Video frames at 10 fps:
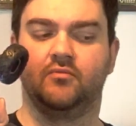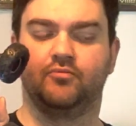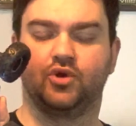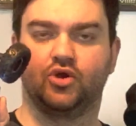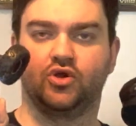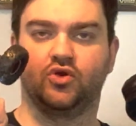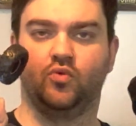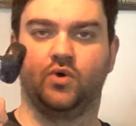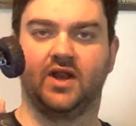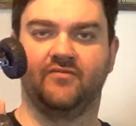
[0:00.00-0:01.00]
per
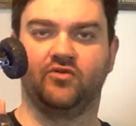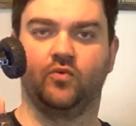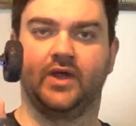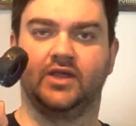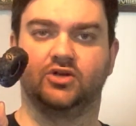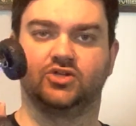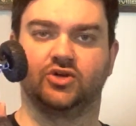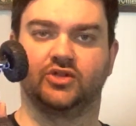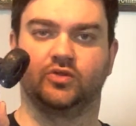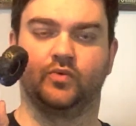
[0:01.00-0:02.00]
whatever way you're
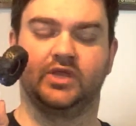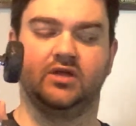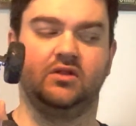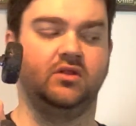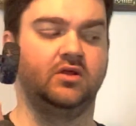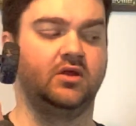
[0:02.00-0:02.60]
turning the wheel.